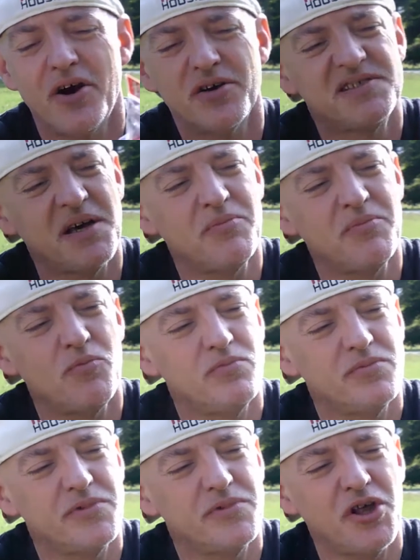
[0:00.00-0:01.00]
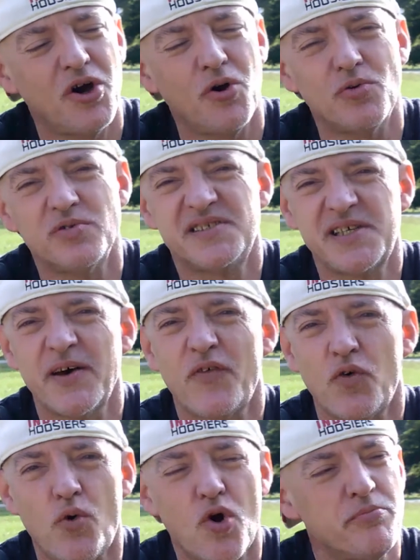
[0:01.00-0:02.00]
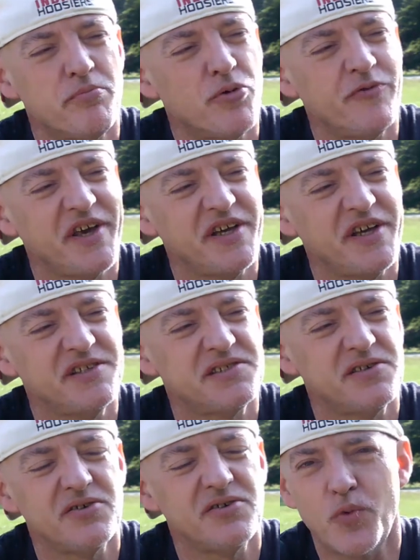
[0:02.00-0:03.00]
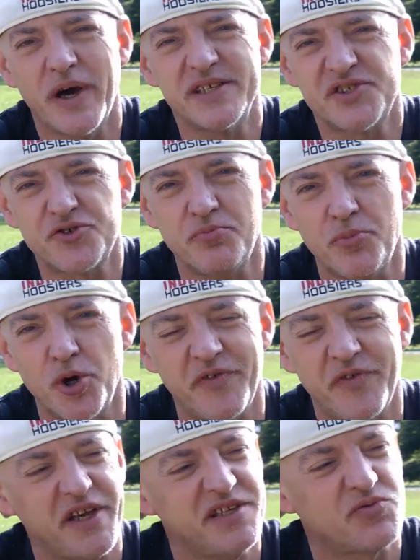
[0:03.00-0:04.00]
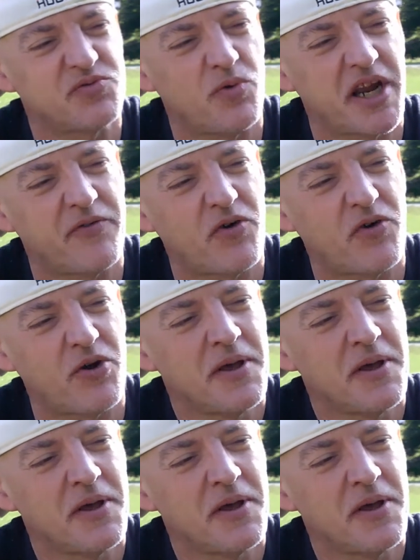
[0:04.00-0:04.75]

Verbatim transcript: some, you know, Civil War movies, Western movies, whatever,